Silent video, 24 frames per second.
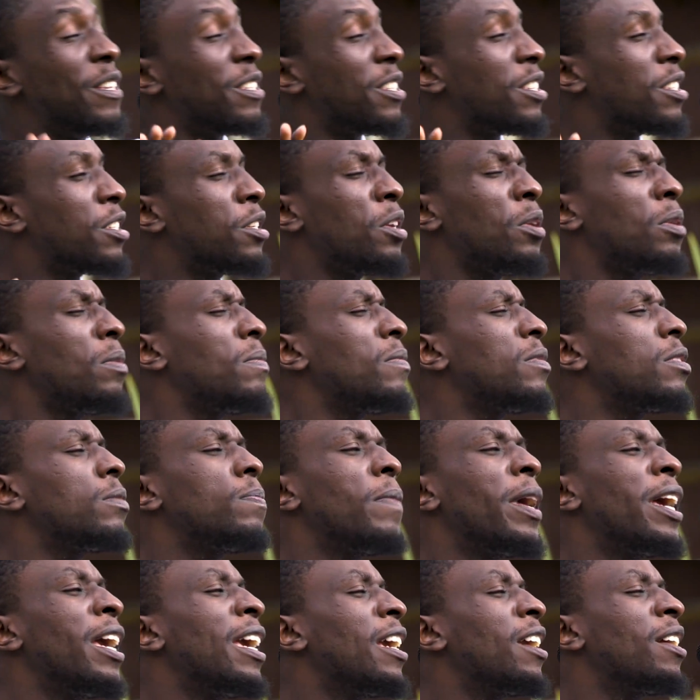storms
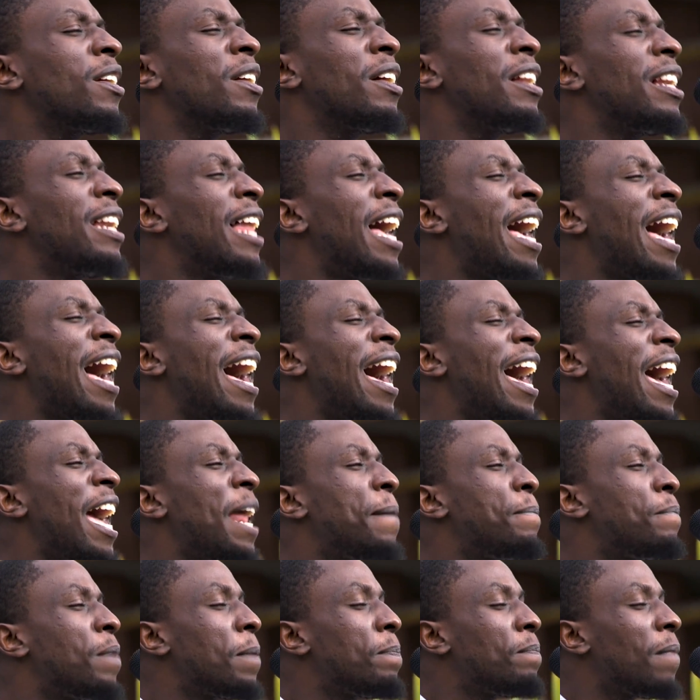may
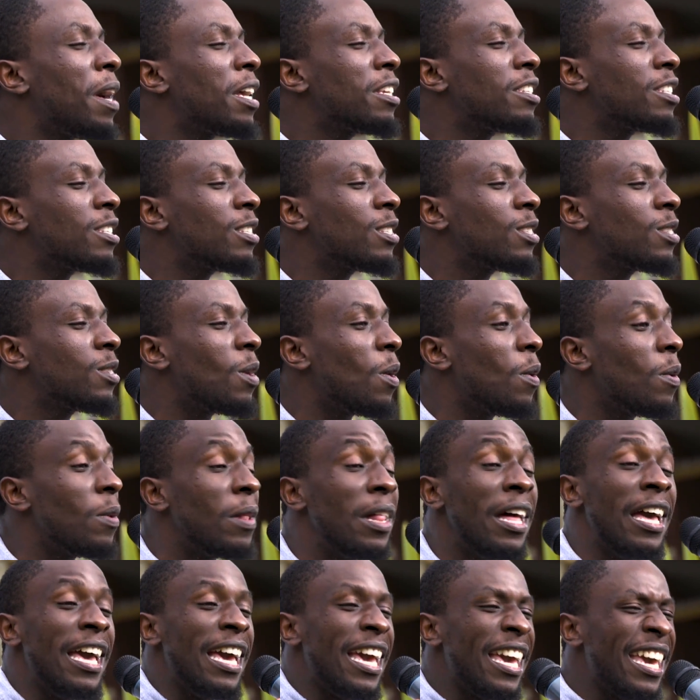collide, but my soul
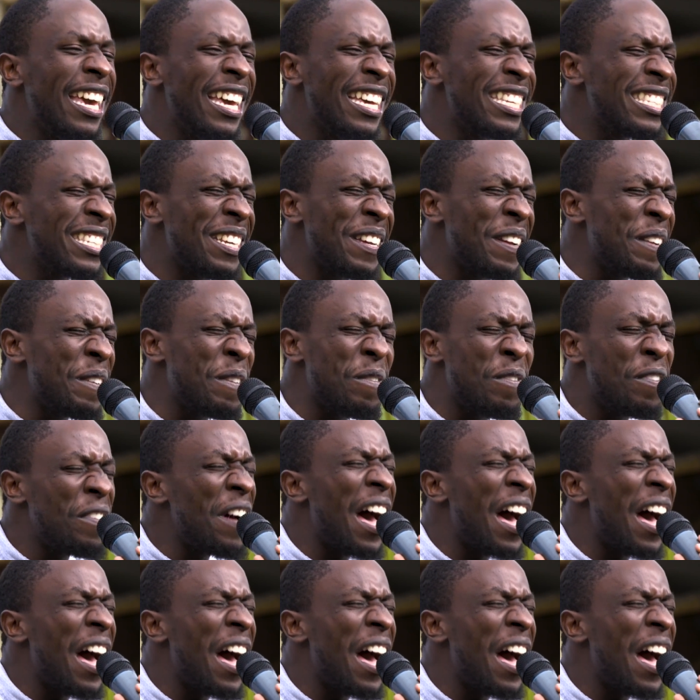is on